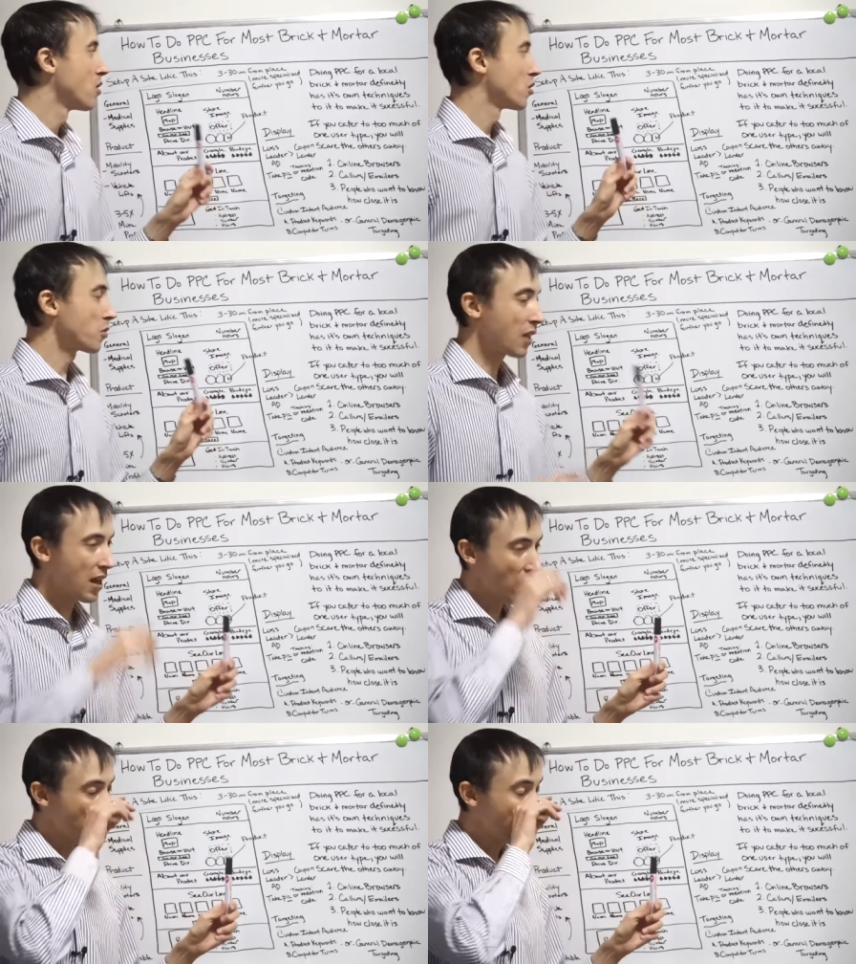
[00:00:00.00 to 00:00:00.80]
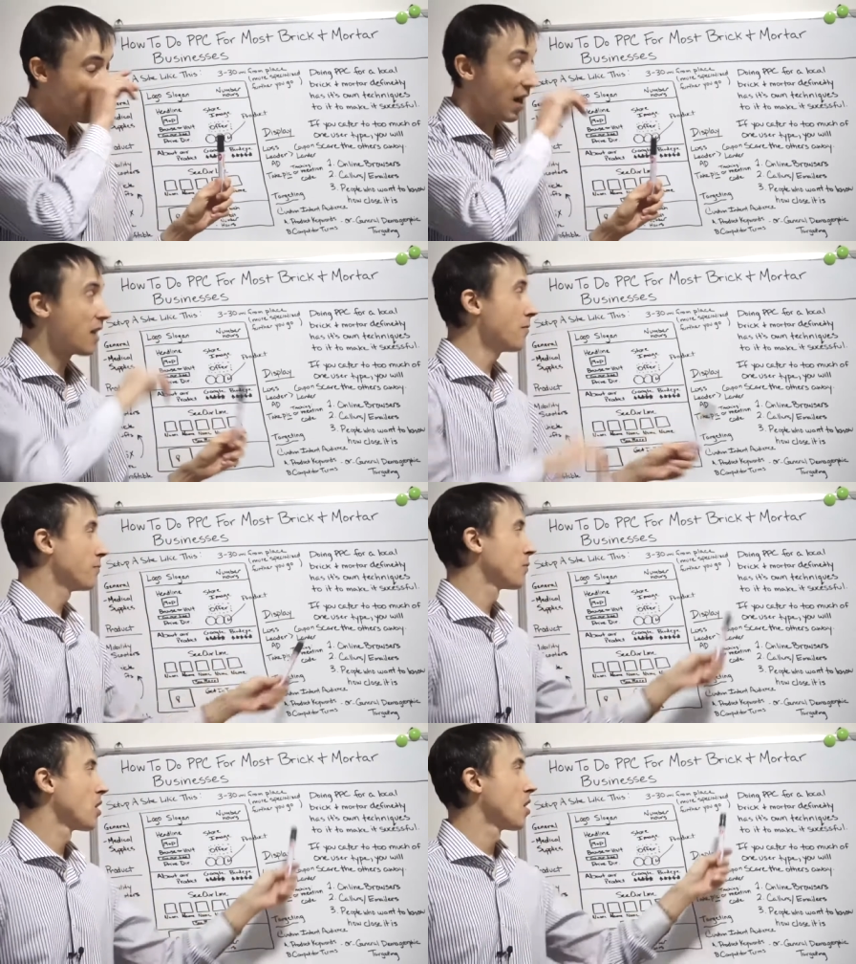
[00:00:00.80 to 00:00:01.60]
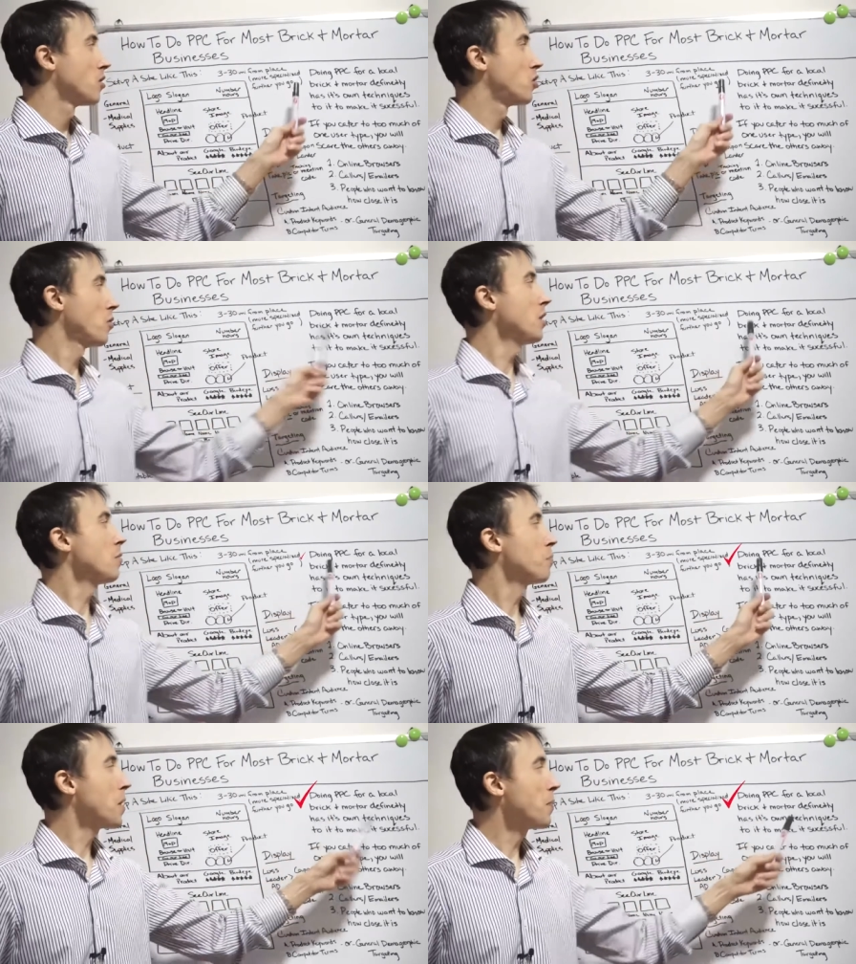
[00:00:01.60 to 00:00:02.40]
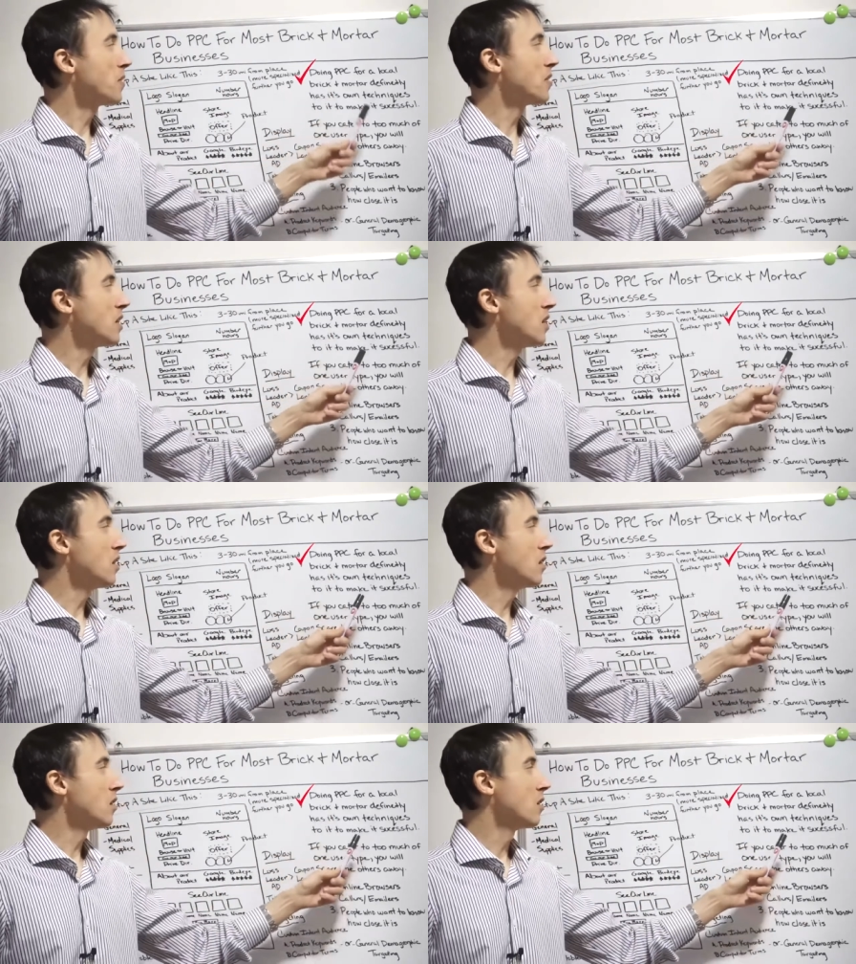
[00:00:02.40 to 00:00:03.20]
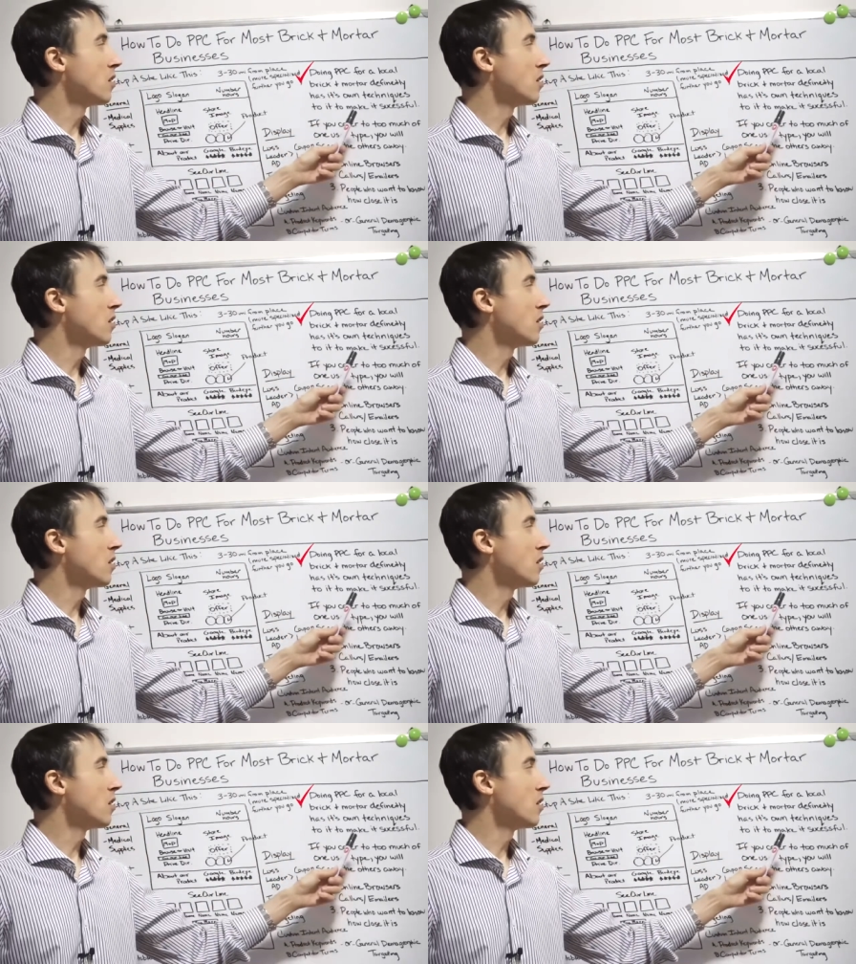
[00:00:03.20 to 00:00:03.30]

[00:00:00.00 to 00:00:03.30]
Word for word: So with that all said, doing PPC